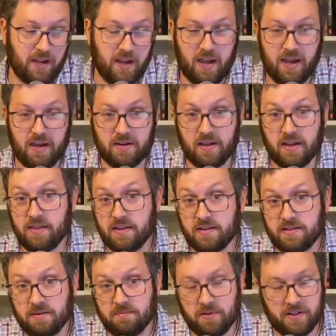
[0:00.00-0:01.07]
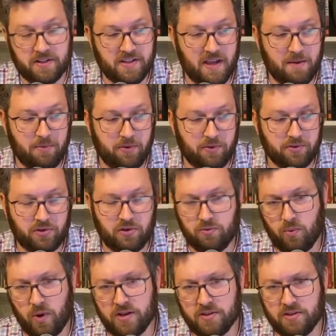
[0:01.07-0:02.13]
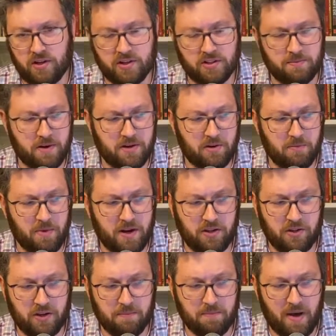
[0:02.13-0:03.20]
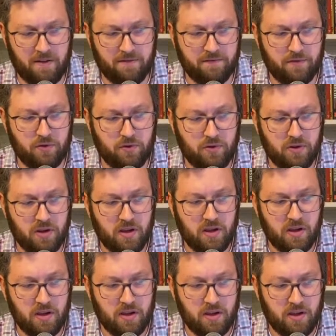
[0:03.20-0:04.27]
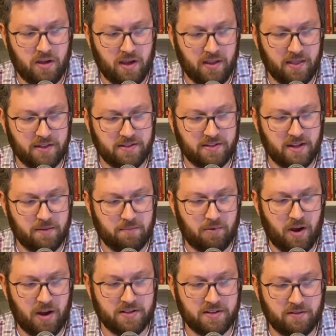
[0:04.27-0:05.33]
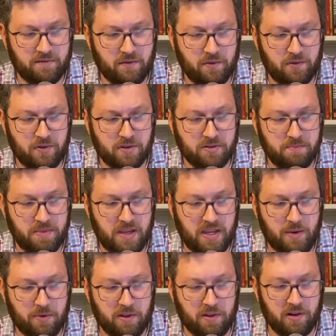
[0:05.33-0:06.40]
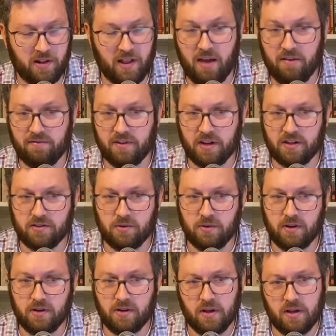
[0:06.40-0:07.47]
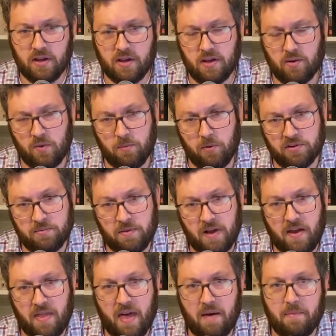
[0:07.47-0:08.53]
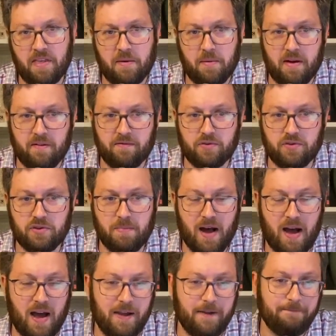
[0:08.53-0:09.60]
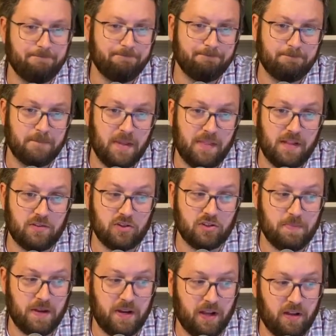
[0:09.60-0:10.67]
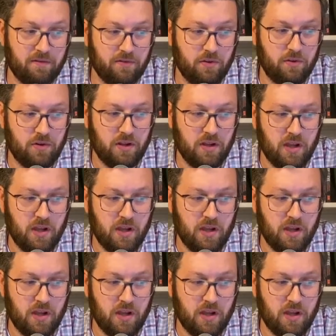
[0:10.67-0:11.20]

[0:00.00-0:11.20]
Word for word: And in this simple example, there's two ways you can spend your money. You can buy food, and let's say the price of food is P with a little F next to it. We multiply that by the amount of food you buy, and that's your spending on food.